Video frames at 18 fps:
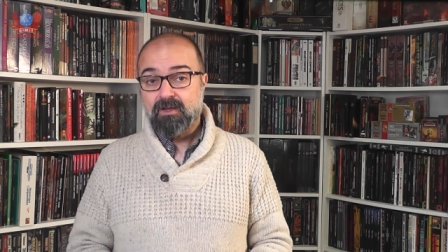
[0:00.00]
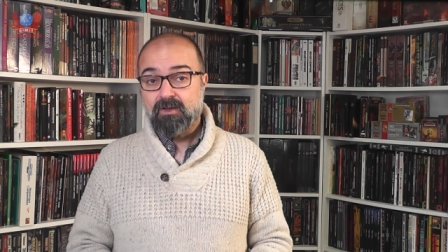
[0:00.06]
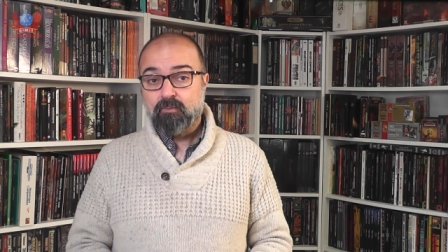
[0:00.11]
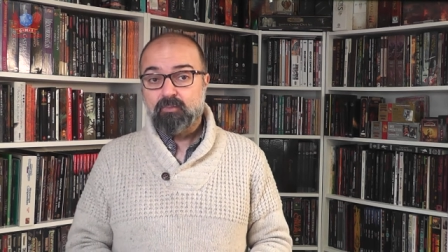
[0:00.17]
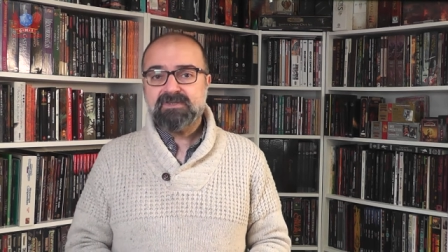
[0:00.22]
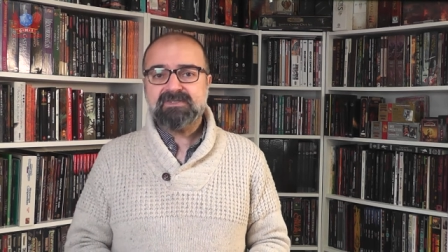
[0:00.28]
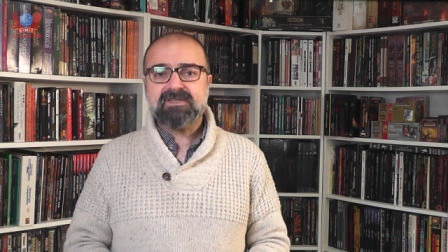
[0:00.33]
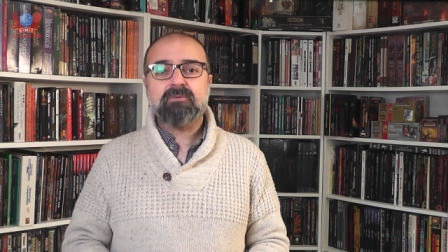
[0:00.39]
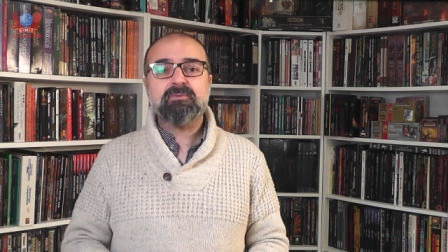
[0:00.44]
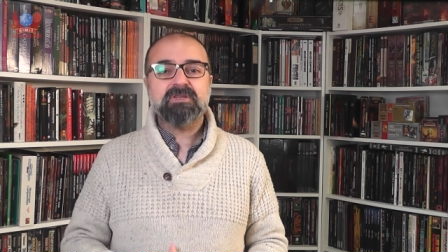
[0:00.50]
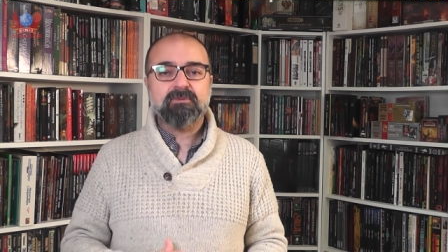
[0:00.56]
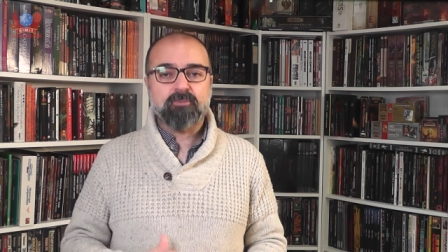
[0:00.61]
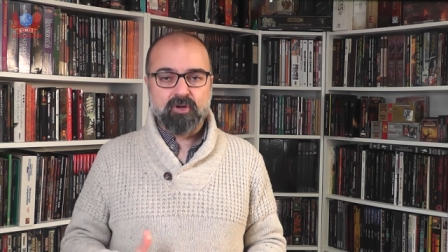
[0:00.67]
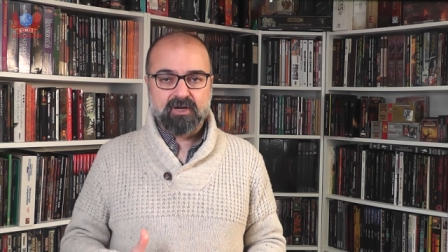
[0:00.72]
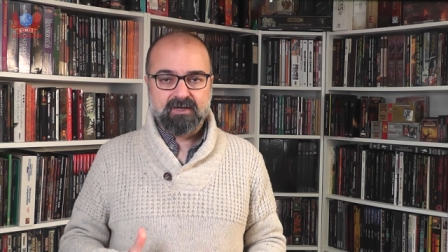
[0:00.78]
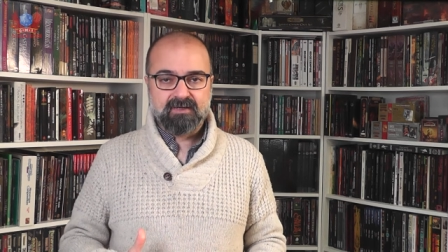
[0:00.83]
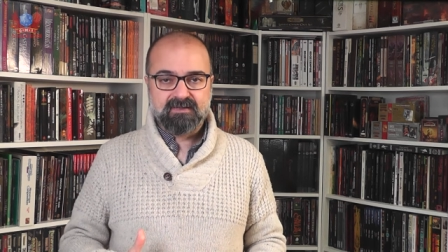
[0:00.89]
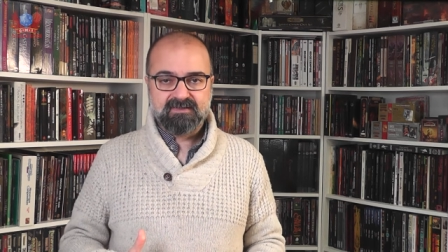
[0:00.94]
We start with the
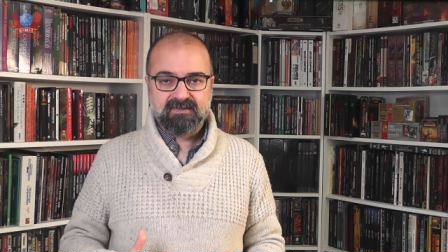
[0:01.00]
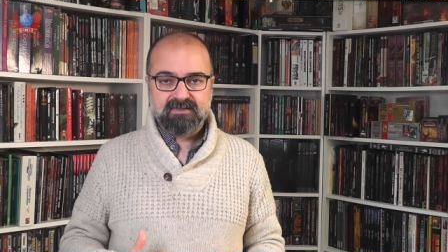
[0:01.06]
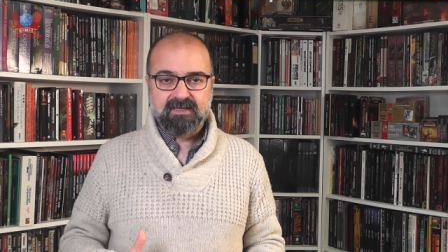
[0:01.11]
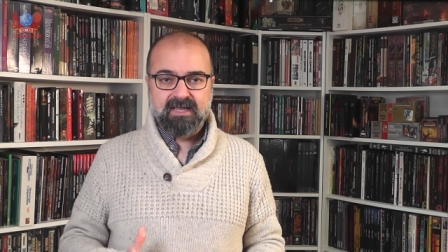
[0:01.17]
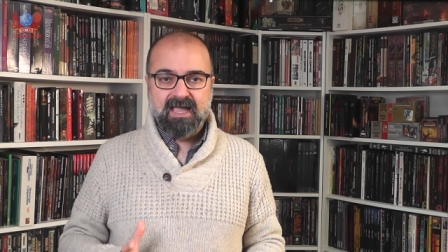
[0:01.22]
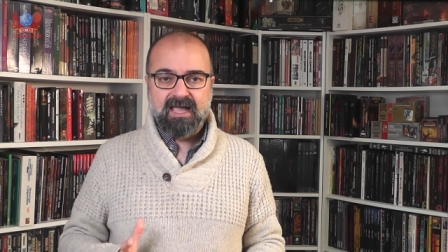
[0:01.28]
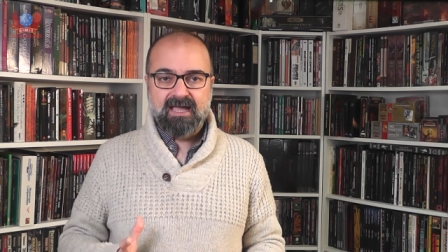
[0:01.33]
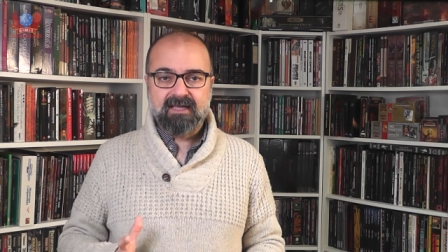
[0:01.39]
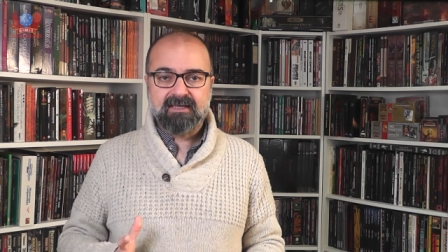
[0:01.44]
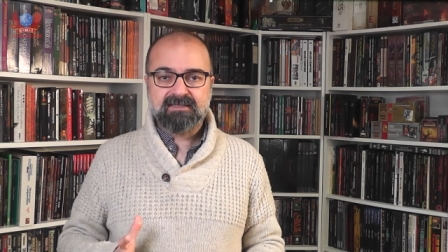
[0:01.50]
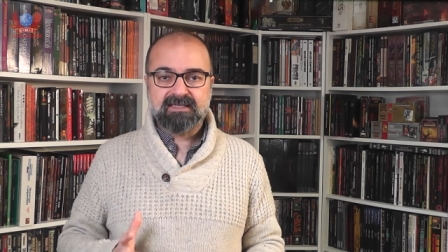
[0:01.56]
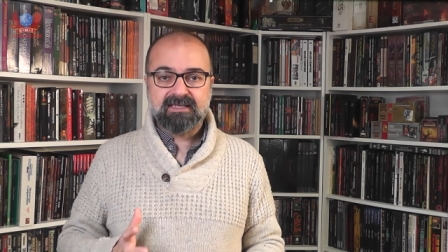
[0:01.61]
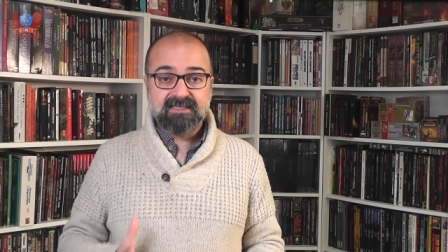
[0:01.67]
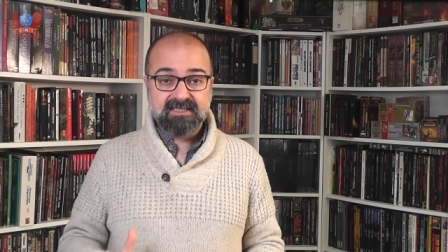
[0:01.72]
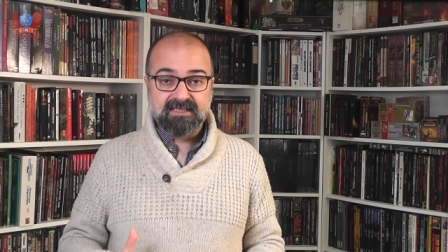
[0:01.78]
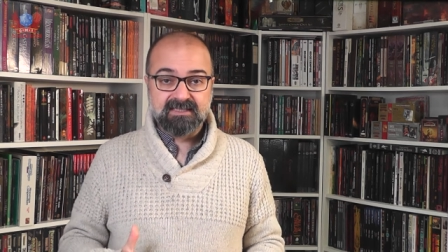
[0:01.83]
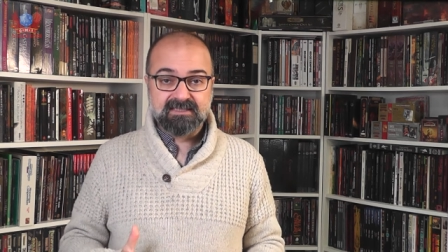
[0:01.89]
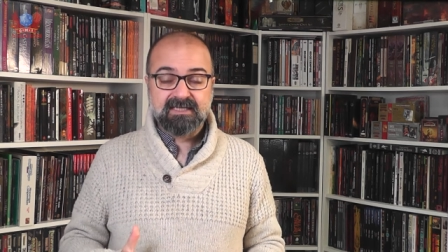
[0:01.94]
Boggards, and
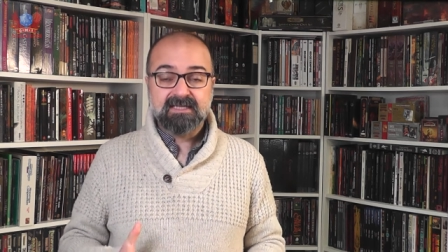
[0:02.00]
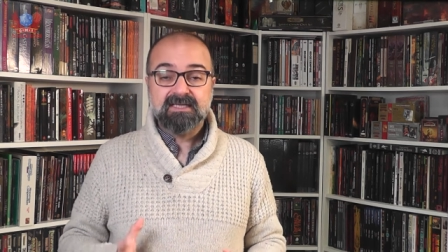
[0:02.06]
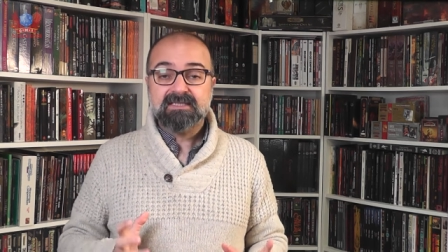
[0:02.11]
indeed,